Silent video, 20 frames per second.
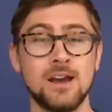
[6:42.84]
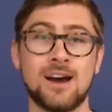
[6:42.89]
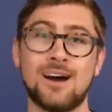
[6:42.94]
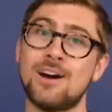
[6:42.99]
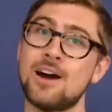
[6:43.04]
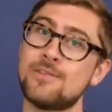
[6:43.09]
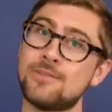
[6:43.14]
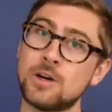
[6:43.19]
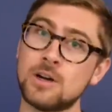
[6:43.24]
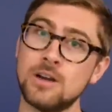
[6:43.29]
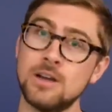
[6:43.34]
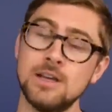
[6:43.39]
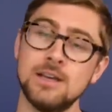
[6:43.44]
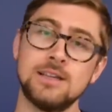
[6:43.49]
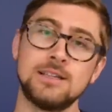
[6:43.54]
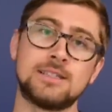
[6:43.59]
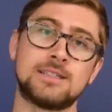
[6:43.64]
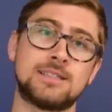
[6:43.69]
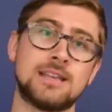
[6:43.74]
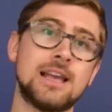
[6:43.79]
However,
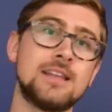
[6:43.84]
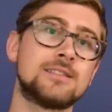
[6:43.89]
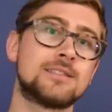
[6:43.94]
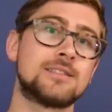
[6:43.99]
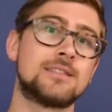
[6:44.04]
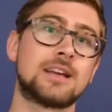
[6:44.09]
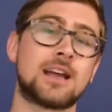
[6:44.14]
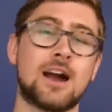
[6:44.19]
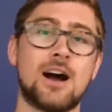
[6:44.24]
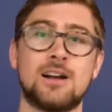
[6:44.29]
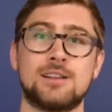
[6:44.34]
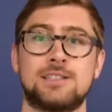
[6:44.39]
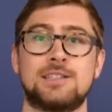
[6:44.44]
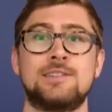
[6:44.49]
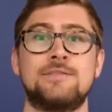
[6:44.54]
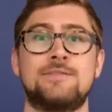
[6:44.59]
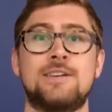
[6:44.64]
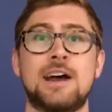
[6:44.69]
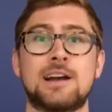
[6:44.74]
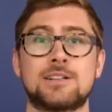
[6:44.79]
since the
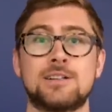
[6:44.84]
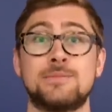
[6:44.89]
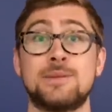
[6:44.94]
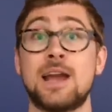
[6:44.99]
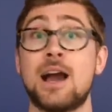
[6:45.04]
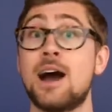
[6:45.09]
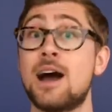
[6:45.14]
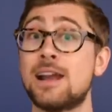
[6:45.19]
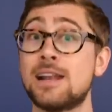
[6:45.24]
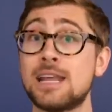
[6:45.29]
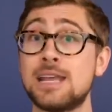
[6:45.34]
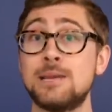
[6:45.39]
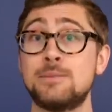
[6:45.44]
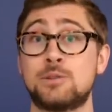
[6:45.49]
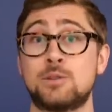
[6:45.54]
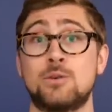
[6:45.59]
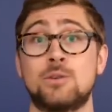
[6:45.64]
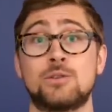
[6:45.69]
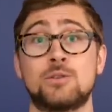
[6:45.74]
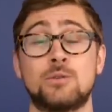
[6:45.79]
constant factor behind heap
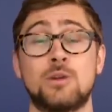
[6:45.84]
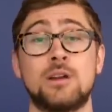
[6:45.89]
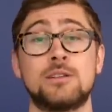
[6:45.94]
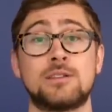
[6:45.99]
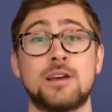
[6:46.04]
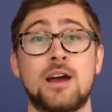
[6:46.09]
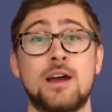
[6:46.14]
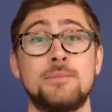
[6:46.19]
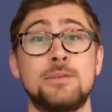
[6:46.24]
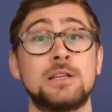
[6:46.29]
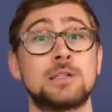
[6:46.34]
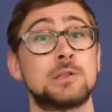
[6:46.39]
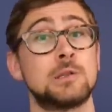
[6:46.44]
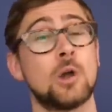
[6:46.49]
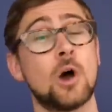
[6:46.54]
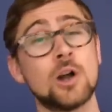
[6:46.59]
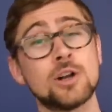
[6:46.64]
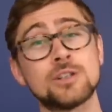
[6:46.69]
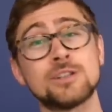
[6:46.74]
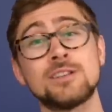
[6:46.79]
sort's runtime is
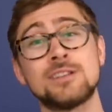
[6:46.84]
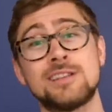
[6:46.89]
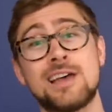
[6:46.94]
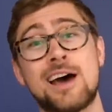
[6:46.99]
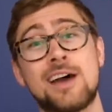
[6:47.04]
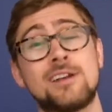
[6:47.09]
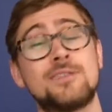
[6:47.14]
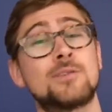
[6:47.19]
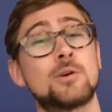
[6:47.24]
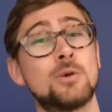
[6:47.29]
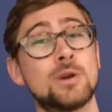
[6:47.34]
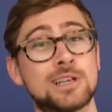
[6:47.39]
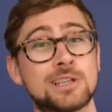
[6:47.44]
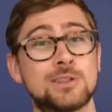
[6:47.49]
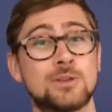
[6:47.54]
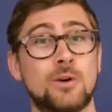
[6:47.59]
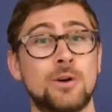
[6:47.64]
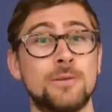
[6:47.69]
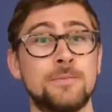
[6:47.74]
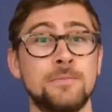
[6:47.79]
larger than that of
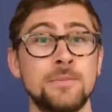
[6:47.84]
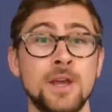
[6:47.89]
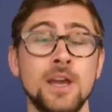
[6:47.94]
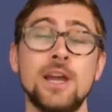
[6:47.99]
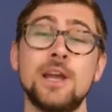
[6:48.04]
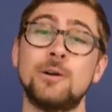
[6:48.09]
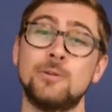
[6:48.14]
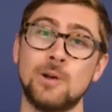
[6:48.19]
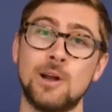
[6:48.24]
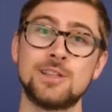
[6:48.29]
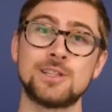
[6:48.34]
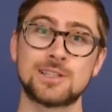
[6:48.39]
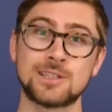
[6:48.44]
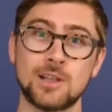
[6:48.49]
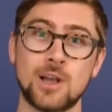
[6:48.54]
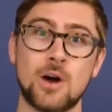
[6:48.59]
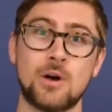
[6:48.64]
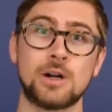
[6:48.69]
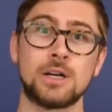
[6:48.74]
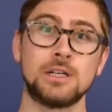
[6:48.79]
quicksort, it runs
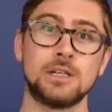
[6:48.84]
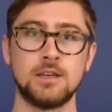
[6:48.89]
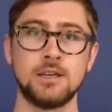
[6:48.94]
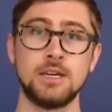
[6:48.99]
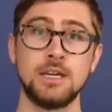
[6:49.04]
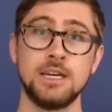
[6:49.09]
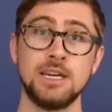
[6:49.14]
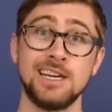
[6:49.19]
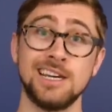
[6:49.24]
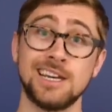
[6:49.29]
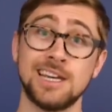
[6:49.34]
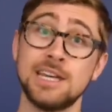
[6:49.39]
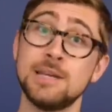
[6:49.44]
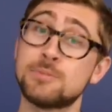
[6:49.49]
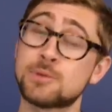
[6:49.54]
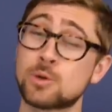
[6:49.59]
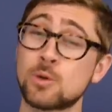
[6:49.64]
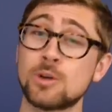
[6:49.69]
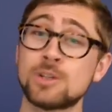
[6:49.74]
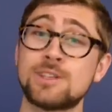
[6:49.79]
slower.
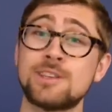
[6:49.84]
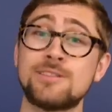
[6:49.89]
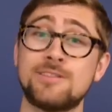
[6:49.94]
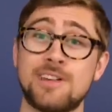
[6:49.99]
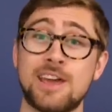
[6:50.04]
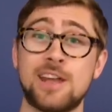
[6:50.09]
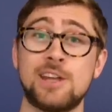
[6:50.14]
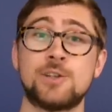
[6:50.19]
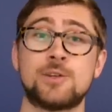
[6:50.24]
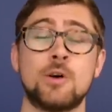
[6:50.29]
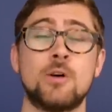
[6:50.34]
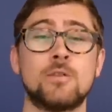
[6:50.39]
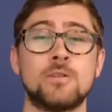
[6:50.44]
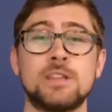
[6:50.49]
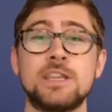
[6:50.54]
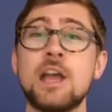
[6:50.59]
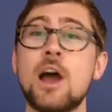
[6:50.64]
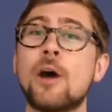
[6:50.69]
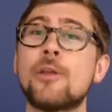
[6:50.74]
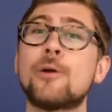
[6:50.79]
Heap sort's advantage over
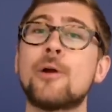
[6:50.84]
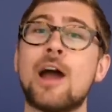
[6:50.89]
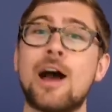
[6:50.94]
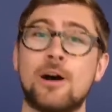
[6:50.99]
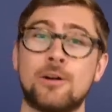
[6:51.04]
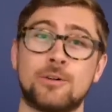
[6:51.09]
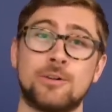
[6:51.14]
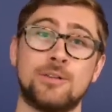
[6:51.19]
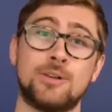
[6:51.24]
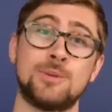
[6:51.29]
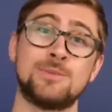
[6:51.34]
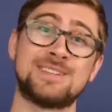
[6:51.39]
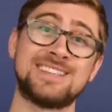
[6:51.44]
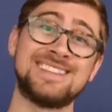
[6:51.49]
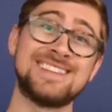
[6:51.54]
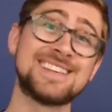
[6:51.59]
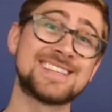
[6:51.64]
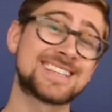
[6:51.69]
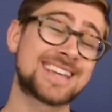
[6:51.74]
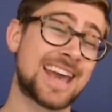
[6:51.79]
the other algorithms
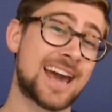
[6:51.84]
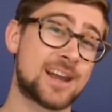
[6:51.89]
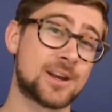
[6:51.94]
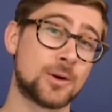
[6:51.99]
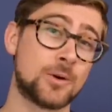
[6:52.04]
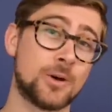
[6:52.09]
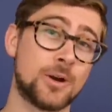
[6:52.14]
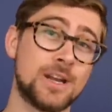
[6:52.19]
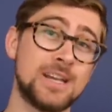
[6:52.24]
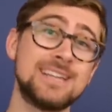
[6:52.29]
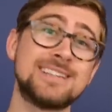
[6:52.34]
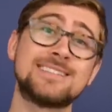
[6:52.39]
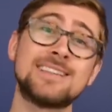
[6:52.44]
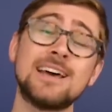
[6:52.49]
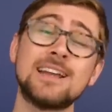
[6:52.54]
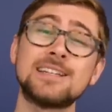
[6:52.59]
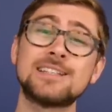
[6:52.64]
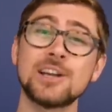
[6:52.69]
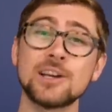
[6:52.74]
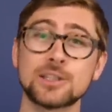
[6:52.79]
in this category is
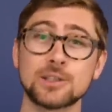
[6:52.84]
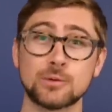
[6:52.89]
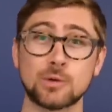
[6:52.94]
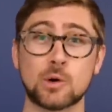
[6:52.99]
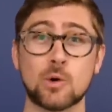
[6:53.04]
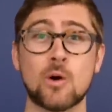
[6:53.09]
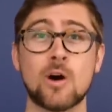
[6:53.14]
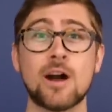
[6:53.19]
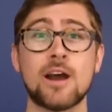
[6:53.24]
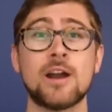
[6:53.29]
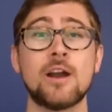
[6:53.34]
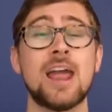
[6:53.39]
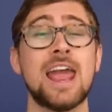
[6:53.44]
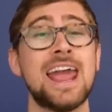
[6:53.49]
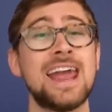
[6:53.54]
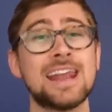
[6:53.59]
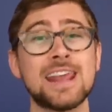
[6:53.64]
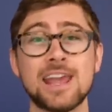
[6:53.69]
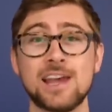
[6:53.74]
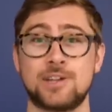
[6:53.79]
that it doesn't require
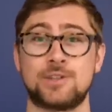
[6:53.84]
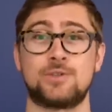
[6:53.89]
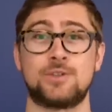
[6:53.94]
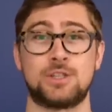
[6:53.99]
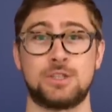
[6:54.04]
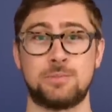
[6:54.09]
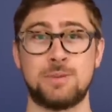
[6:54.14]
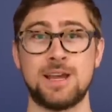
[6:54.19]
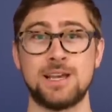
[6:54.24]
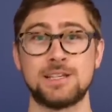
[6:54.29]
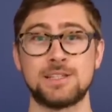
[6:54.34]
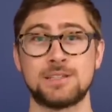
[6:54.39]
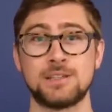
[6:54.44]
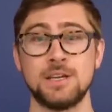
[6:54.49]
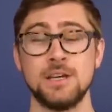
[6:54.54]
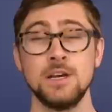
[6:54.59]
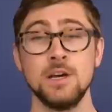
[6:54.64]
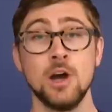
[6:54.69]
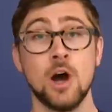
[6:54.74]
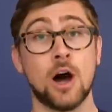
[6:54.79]
any extra space.
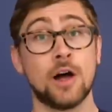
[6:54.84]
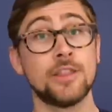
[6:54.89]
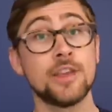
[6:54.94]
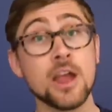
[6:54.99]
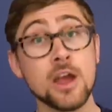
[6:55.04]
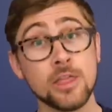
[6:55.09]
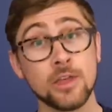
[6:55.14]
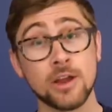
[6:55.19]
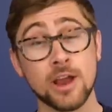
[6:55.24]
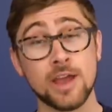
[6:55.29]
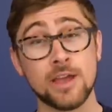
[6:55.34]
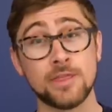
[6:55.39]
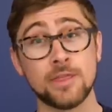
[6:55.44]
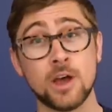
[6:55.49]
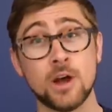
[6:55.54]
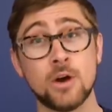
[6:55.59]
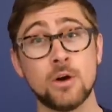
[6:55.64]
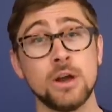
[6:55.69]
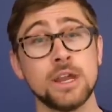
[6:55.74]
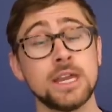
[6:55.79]
On the other hand
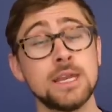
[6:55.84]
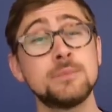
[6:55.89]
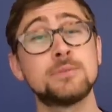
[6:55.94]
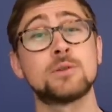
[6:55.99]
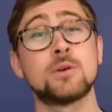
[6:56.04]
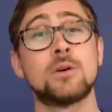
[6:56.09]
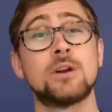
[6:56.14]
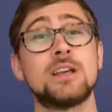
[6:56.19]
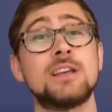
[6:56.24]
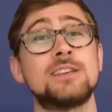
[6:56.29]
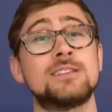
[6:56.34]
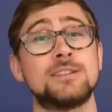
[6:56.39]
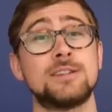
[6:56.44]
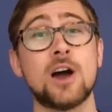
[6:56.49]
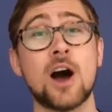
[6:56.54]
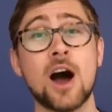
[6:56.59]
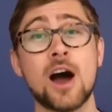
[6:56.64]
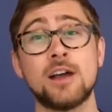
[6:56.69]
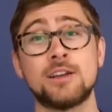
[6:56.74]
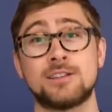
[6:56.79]
though, heap sort is
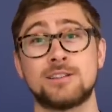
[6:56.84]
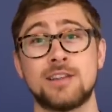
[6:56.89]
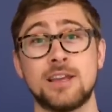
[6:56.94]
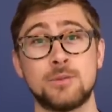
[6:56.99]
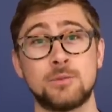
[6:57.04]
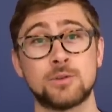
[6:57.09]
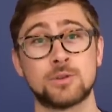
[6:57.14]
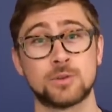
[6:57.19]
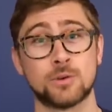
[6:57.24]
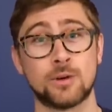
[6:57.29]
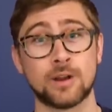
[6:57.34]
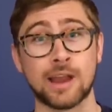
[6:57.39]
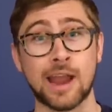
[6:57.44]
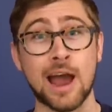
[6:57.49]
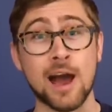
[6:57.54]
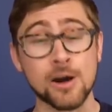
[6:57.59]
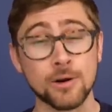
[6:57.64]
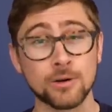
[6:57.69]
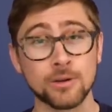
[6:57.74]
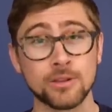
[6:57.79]
not a stable sorting
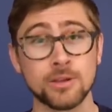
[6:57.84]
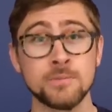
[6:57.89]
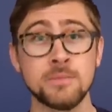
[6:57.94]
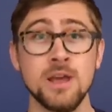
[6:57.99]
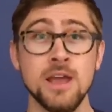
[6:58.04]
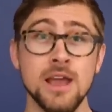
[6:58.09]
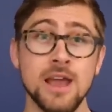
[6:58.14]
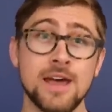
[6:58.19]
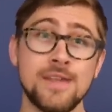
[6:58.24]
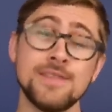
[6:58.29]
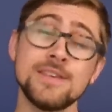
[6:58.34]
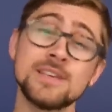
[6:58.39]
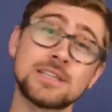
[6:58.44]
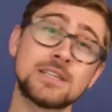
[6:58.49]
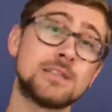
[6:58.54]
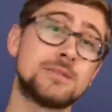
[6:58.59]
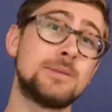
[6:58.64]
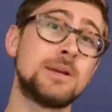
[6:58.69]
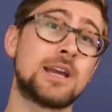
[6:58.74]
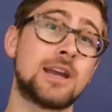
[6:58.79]
algorithm, and this
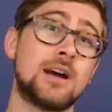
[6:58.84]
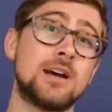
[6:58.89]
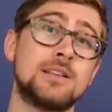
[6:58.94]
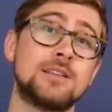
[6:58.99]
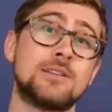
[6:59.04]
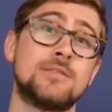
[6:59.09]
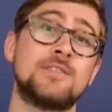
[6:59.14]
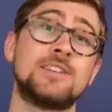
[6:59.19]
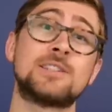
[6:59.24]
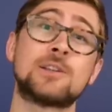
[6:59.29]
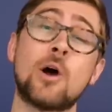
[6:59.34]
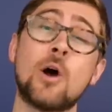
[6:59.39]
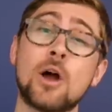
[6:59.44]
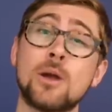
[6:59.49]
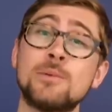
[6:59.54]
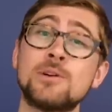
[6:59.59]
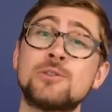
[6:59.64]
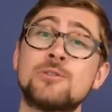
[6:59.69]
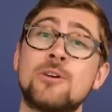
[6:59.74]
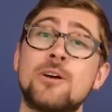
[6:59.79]
is because of its
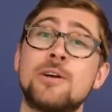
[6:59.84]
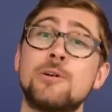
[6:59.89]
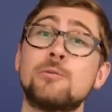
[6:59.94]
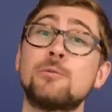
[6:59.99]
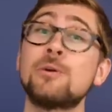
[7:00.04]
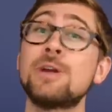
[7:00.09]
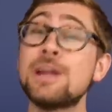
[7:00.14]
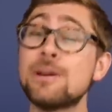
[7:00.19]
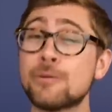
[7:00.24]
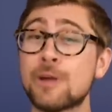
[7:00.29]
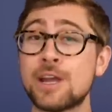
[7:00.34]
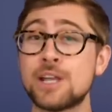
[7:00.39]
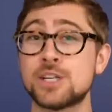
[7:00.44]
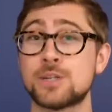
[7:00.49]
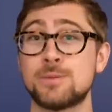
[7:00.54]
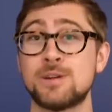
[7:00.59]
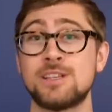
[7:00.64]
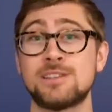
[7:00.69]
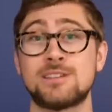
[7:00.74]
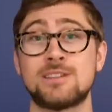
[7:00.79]
arbitrary
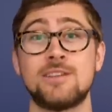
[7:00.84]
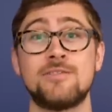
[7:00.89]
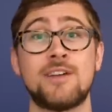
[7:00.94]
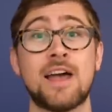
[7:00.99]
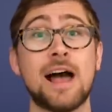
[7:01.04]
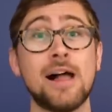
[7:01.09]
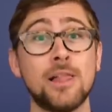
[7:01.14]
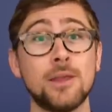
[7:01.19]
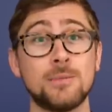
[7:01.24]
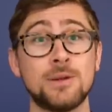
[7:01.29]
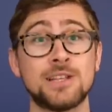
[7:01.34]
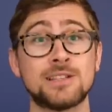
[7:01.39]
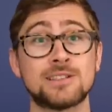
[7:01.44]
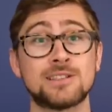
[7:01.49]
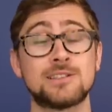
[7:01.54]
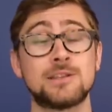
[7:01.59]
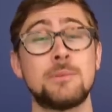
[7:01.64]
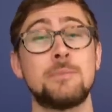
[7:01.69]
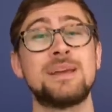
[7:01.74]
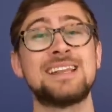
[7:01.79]
rearrangements of
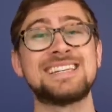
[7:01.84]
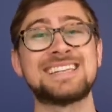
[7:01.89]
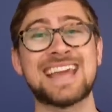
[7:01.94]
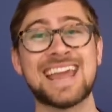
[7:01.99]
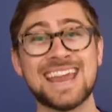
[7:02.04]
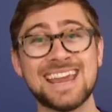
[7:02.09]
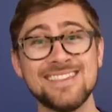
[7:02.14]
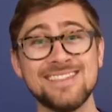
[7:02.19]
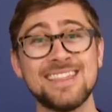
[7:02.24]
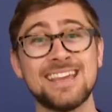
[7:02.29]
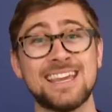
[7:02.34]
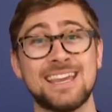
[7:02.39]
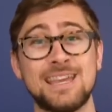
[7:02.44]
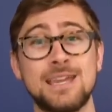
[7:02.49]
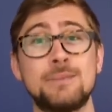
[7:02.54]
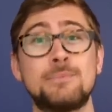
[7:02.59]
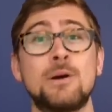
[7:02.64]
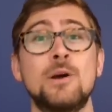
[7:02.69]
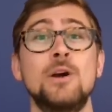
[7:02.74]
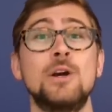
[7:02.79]
elements to maintain the
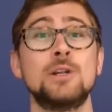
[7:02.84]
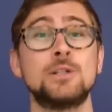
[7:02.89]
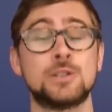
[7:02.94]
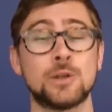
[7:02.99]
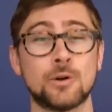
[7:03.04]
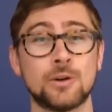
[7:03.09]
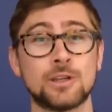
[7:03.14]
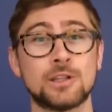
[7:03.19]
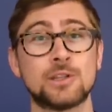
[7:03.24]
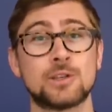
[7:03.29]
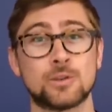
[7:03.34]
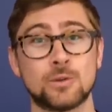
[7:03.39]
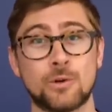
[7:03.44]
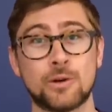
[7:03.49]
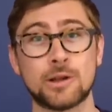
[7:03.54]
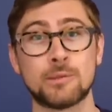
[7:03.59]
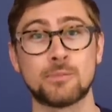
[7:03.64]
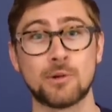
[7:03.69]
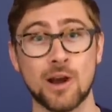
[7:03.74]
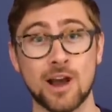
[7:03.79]
heap during the sorting